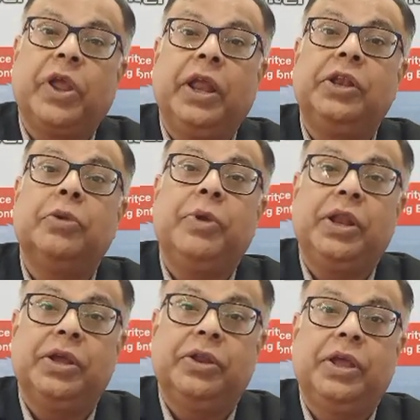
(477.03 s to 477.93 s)

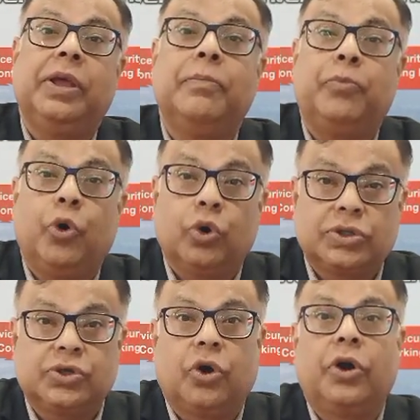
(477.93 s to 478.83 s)
intermediary
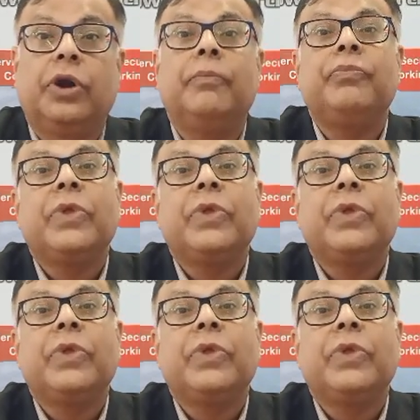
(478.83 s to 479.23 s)
imports or